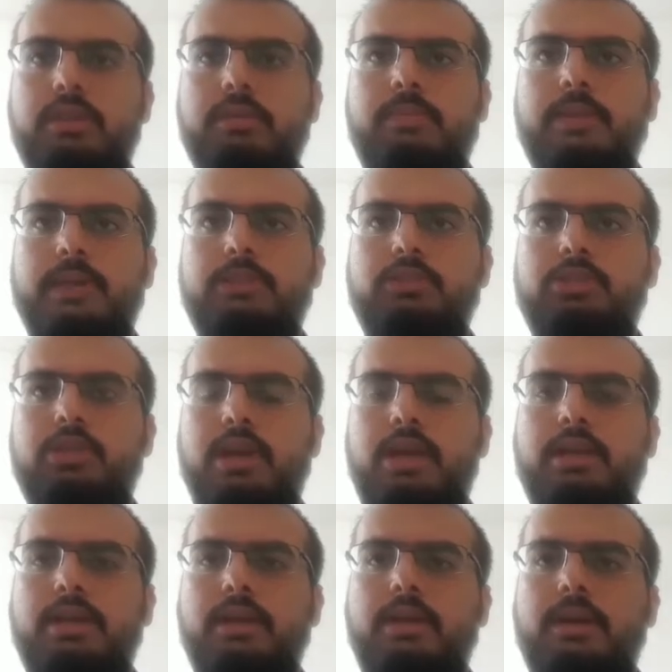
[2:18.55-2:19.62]
the pitch
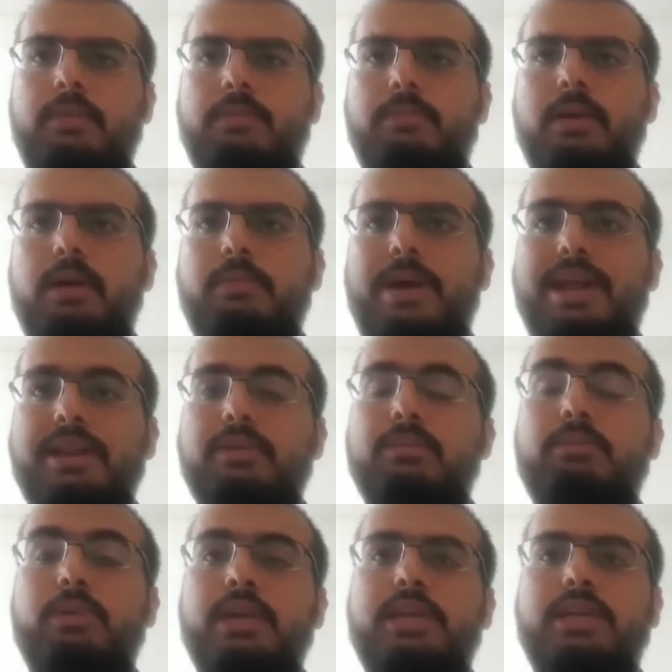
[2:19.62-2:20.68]
and batting
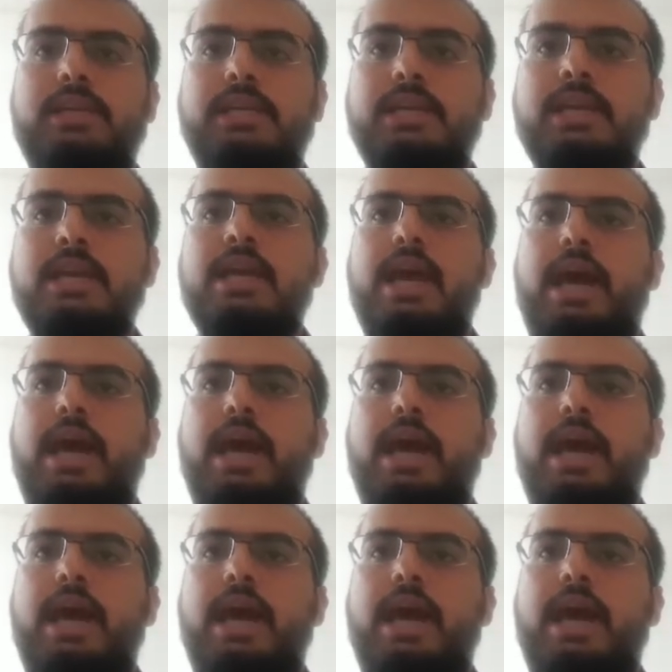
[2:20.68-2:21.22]
brilliantly.